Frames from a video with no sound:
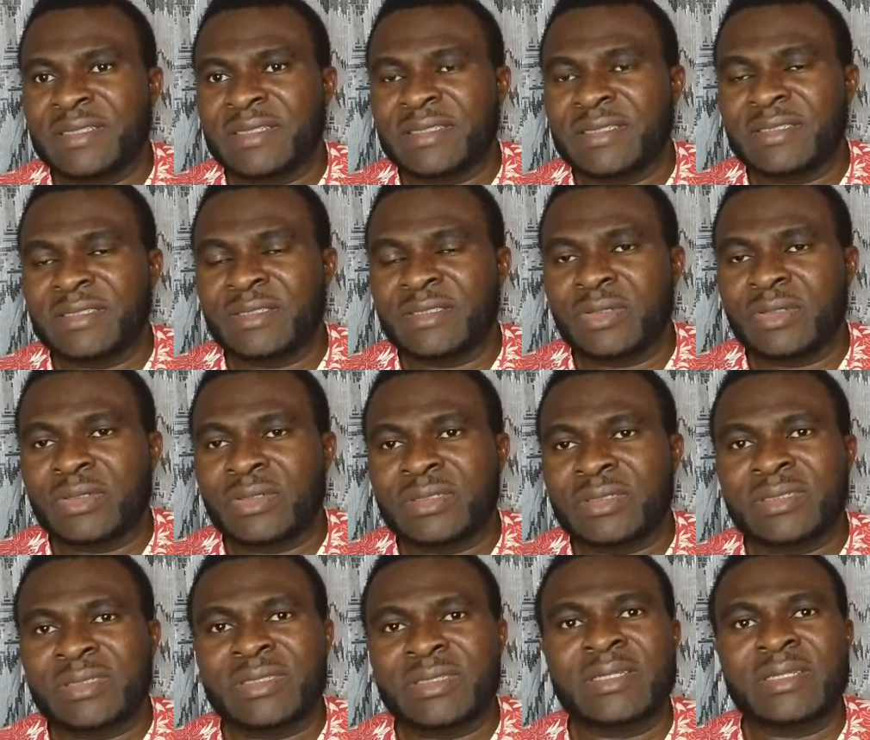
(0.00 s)
You
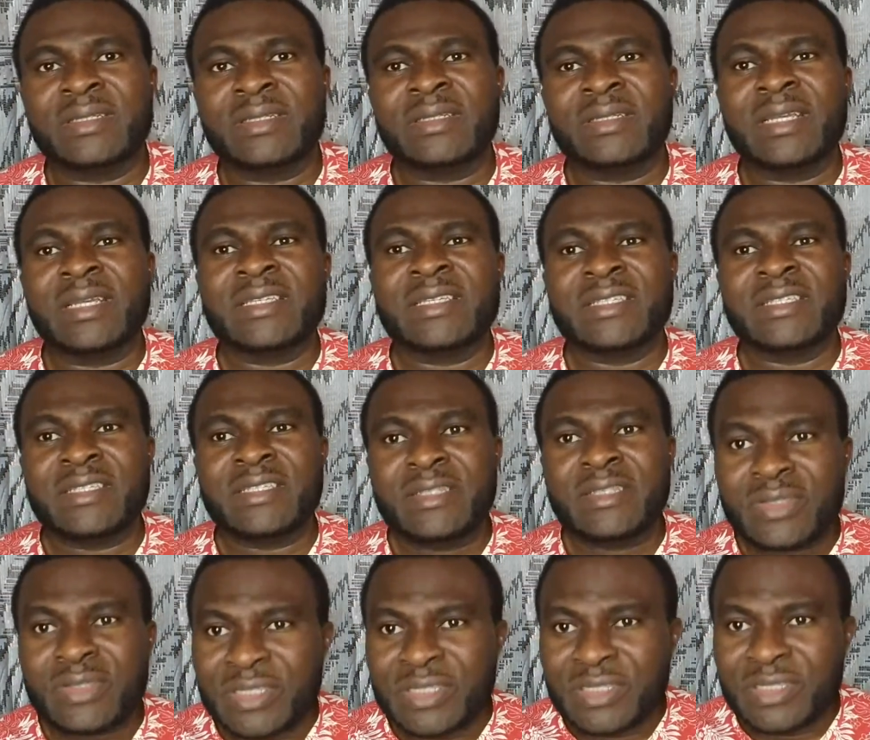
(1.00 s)
understand? There's a serious
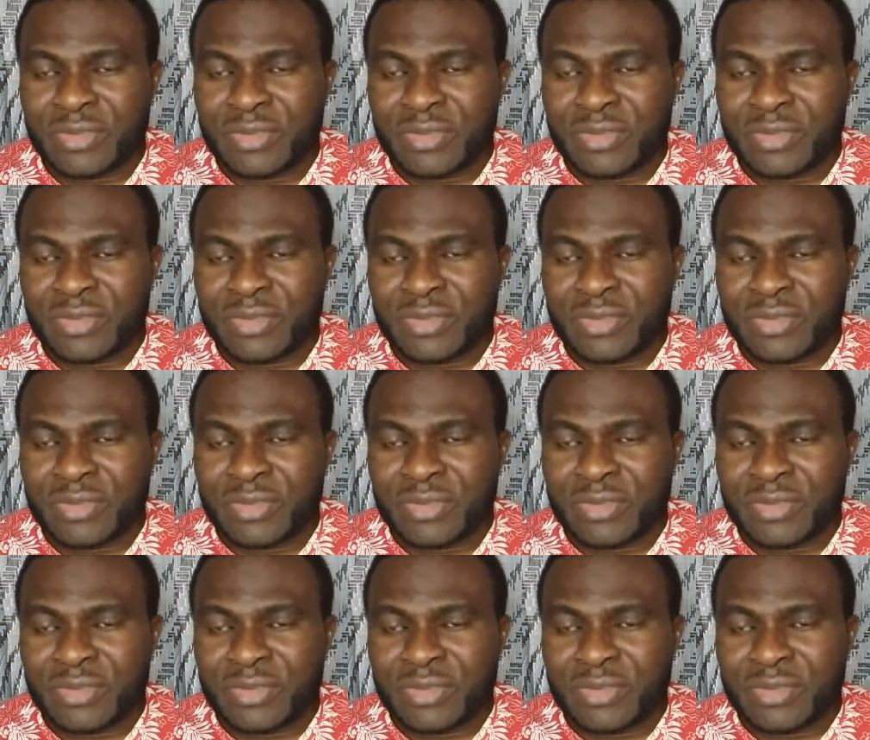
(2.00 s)
injury.